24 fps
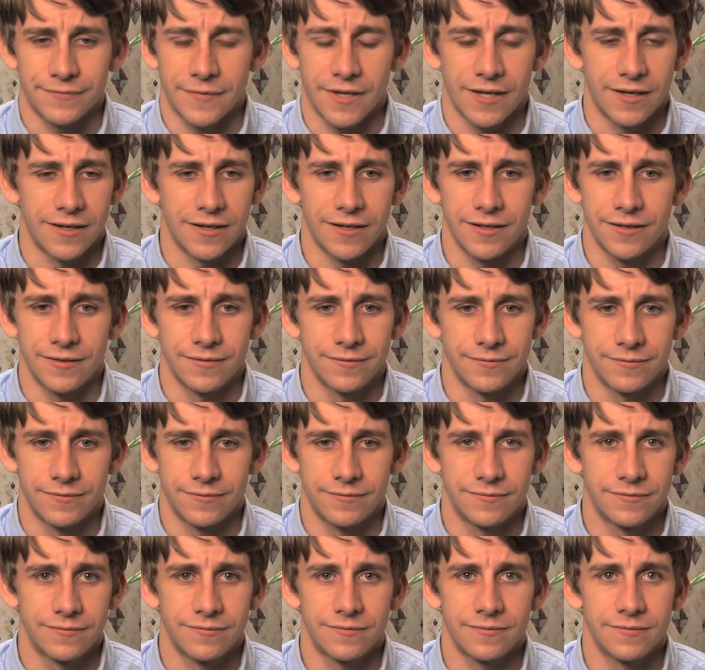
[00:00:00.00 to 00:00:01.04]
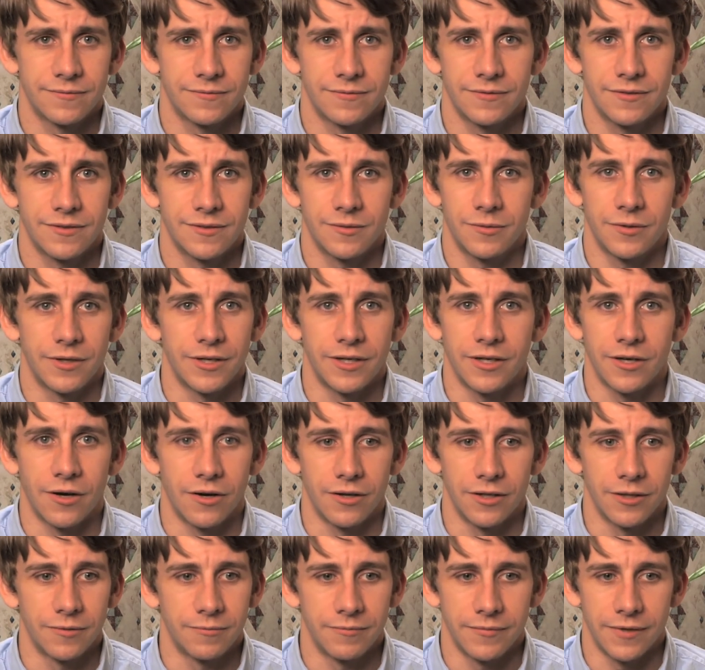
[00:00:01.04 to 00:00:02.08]
uh, what do you
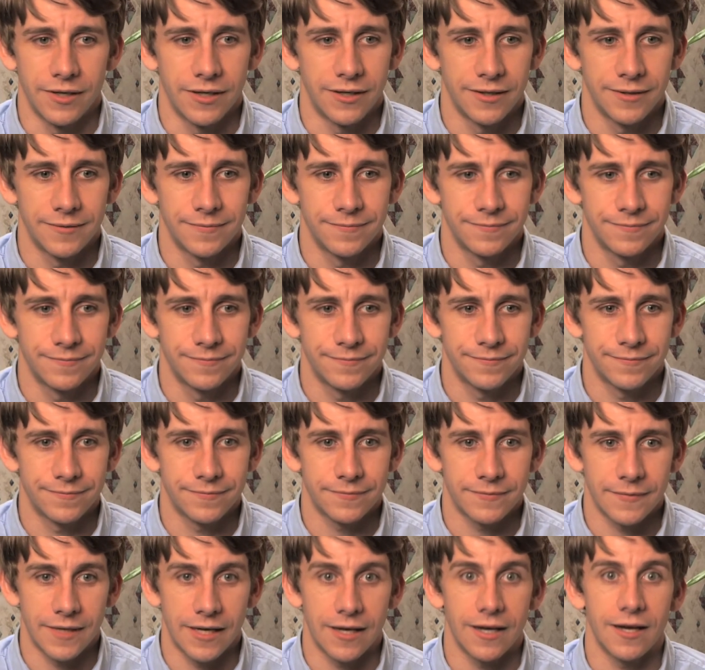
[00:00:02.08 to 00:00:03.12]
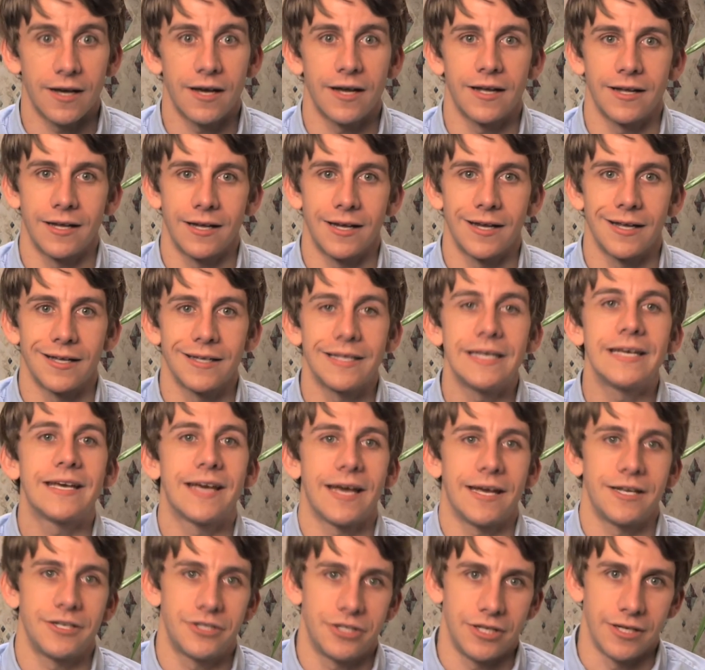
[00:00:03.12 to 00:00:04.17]
call them? Uh, uh, an
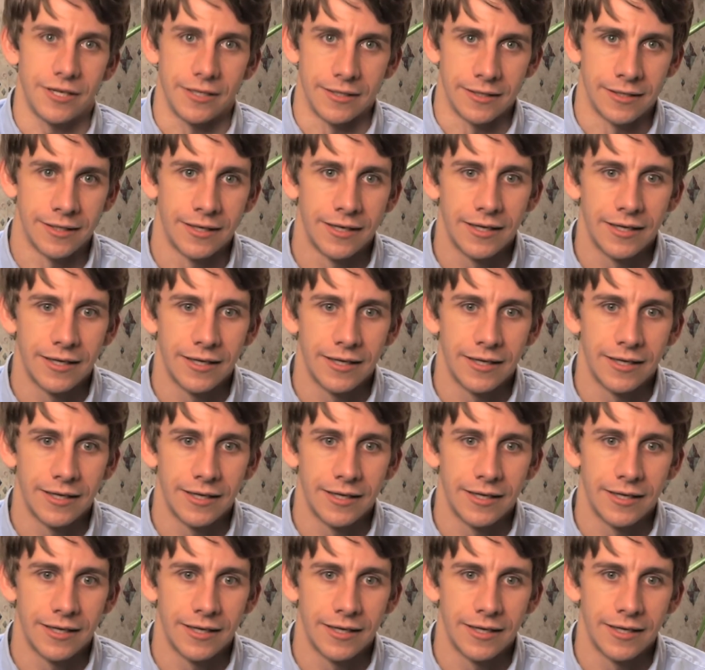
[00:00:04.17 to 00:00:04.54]
EKG.